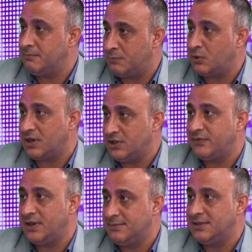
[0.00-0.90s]
brokerage
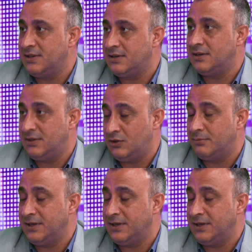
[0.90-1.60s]
firms here in Dubai.